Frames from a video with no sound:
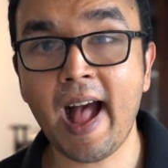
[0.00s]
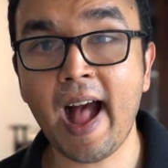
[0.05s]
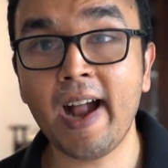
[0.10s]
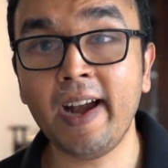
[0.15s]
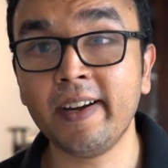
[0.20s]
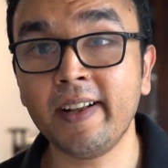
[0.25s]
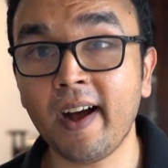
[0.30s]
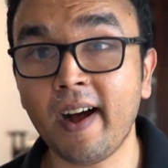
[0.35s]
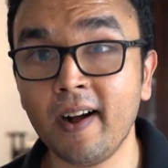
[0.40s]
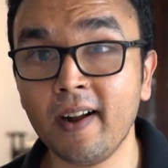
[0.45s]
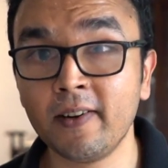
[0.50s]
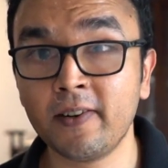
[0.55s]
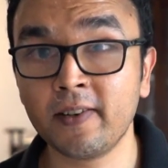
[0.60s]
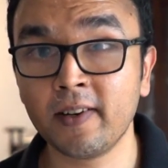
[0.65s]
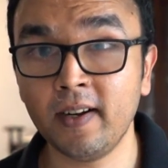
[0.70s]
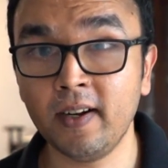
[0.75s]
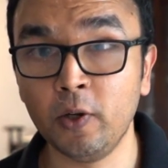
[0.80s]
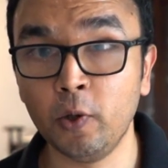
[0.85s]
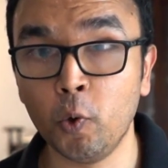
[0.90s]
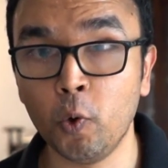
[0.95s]
and
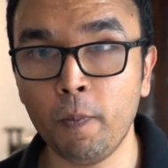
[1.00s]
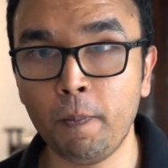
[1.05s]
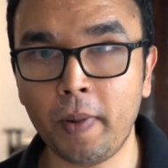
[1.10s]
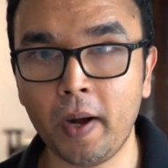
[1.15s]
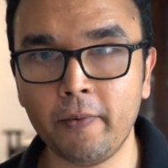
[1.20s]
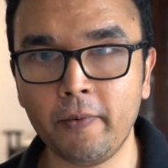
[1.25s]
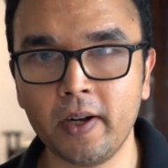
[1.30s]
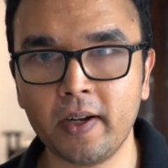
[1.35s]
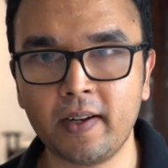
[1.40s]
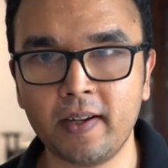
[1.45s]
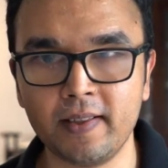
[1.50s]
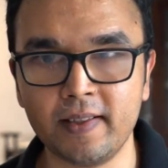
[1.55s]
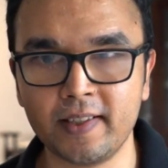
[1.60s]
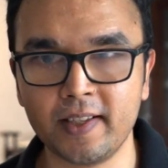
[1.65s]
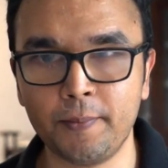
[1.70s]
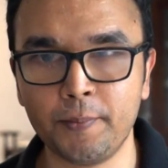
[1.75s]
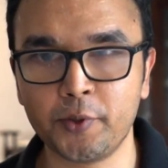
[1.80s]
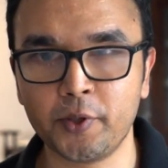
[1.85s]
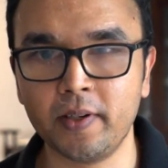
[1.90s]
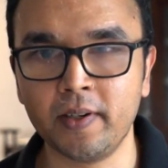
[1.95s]
ultra low power
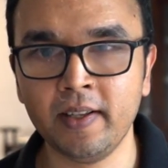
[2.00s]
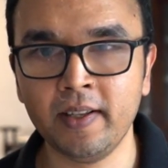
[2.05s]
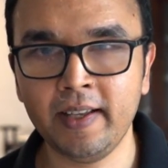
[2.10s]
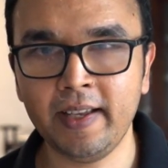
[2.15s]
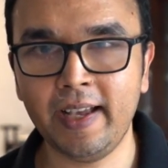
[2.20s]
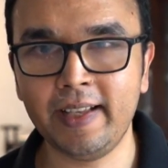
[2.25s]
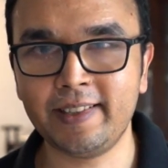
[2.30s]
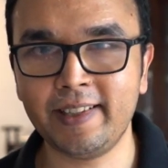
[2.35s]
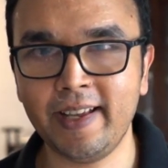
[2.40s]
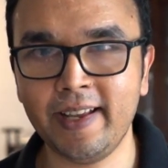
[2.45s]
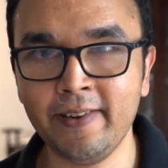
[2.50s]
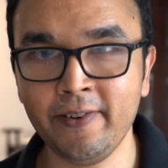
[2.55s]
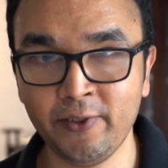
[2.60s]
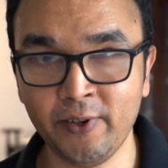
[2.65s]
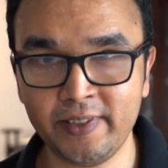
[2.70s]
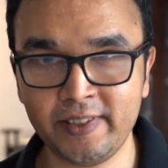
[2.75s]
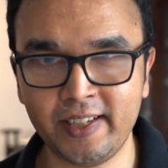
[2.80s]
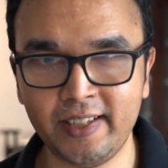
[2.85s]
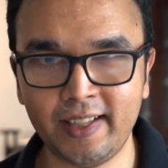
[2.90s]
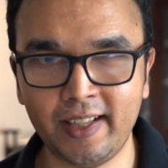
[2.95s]
consumption. It's
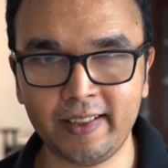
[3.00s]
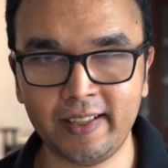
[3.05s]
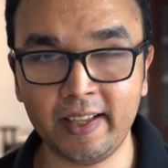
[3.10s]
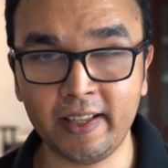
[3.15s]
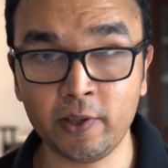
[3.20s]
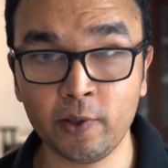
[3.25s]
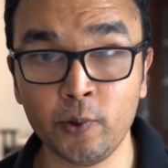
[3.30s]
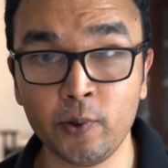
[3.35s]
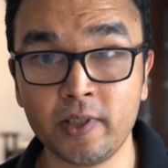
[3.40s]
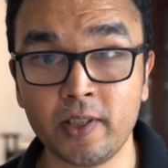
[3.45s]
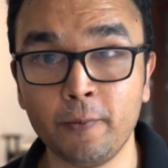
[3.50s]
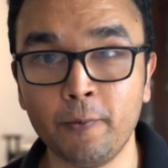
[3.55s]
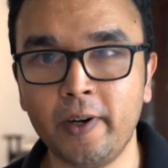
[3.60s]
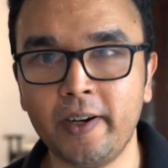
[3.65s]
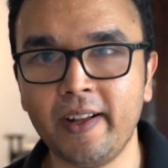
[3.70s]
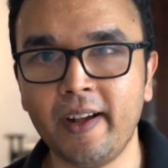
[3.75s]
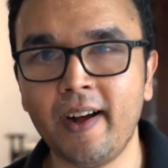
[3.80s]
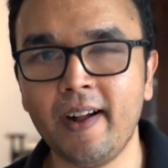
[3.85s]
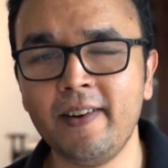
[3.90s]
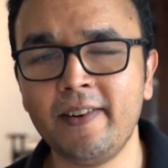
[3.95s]
interesting that they use the
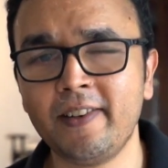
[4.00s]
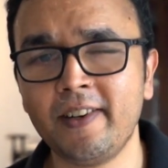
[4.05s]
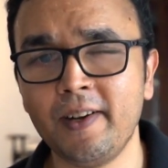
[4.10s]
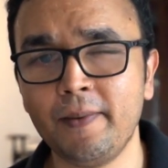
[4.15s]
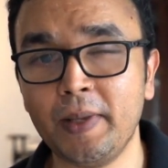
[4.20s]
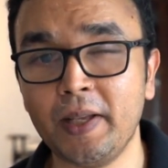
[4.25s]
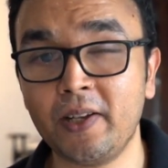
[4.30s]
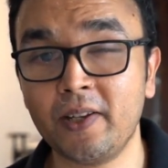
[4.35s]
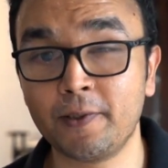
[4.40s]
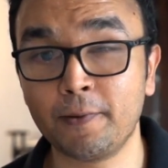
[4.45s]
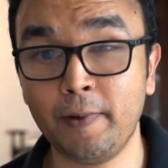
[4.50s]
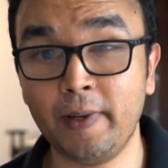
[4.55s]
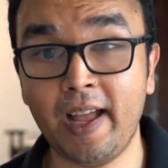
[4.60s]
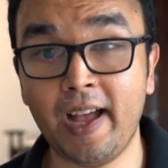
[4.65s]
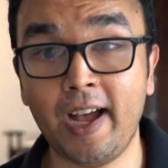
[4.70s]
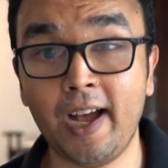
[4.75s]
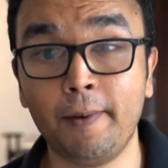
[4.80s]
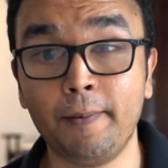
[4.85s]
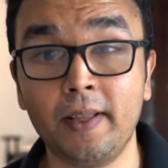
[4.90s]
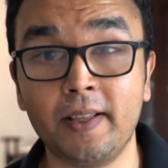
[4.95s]
word ultra because we
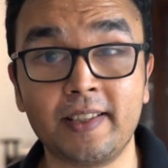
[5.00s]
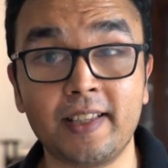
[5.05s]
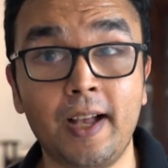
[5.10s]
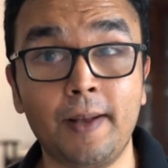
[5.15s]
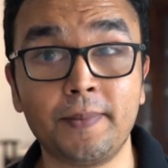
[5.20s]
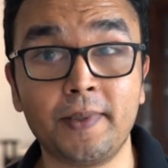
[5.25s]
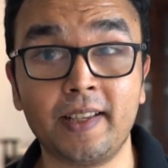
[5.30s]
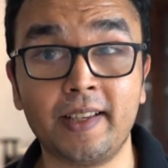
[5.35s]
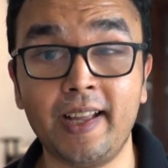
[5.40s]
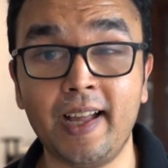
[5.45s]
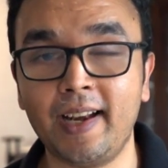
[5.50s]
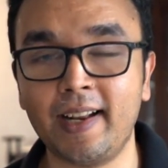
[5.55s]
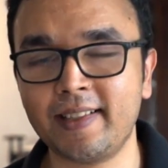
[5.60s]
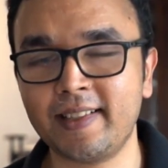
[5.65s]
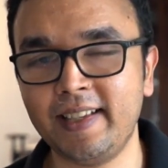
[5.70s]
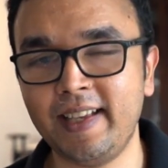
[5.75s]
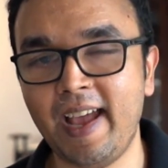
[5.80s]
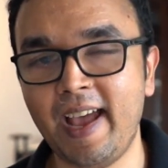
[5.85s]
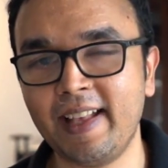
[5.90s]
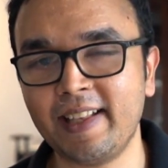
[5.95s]
have the Samsung
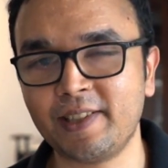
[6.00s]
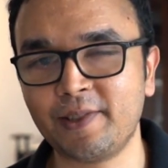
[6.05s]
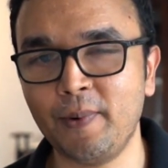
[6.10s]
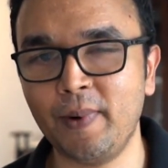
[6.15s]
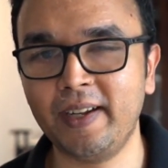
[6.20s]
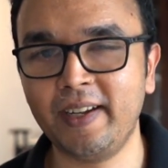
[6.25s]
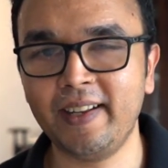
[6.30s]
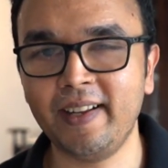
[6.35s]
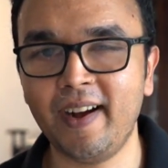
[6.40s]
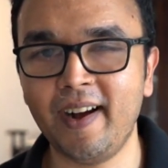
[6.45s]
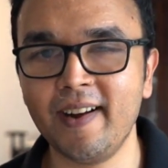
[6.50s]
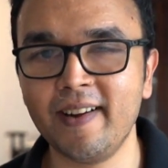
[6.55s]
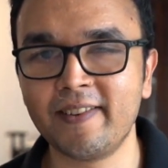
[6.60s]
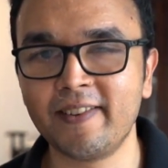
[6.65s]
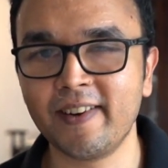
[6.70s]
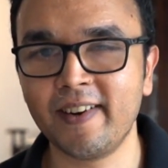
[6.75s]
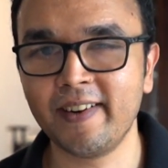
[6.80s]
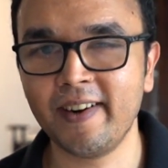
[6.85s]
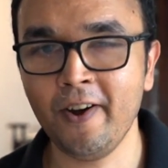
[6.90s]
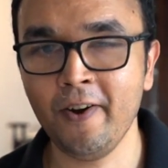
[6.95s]
Galaxy S20
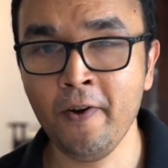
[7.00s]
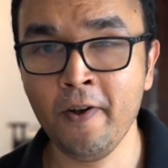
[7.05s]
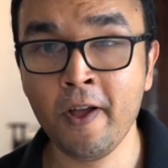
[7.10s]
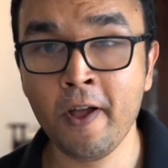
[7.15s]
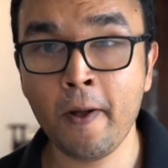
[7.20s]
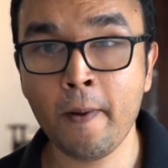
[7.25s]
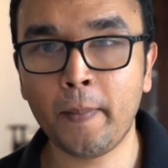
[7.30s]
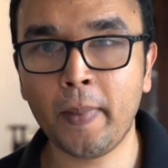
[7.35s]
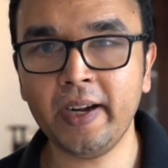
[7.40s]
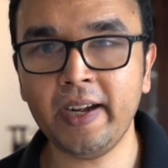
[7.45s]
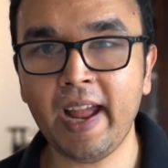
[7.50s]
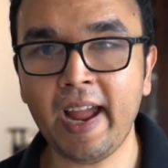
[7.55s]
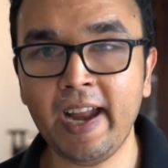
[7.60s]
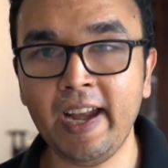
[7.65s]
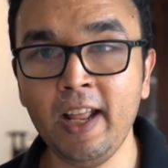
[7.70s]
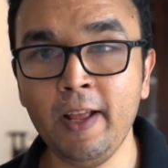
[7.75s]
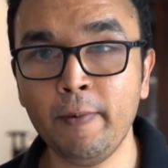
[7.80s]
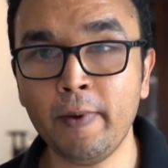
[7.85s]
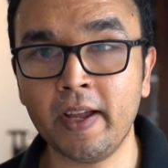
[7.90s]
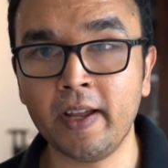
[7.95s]
Ultra now. But
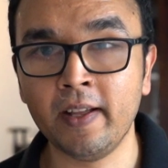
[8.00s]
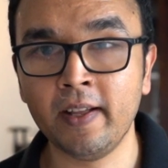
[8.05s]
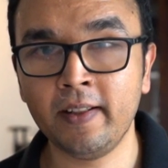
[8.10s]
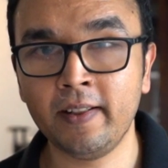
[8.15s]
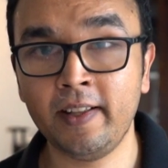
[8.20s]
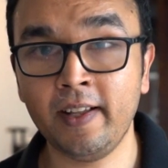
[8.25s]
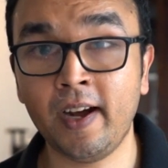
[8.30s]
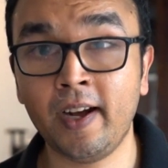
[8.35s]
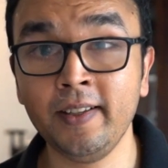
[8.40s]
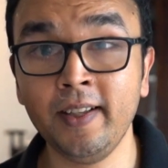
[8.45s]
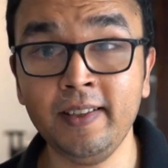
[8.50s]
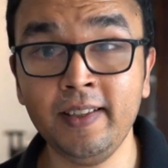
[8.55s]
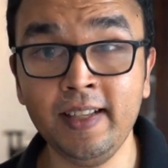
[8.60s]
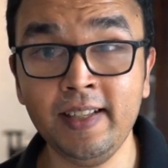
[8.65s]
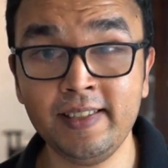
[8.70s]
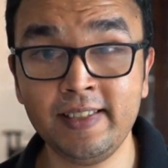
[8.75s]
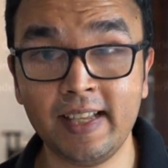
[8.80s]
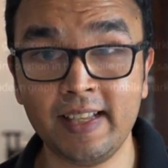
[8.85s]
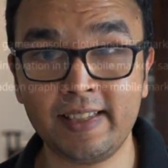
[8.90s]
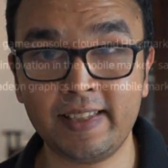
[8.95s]
anyway, the other things they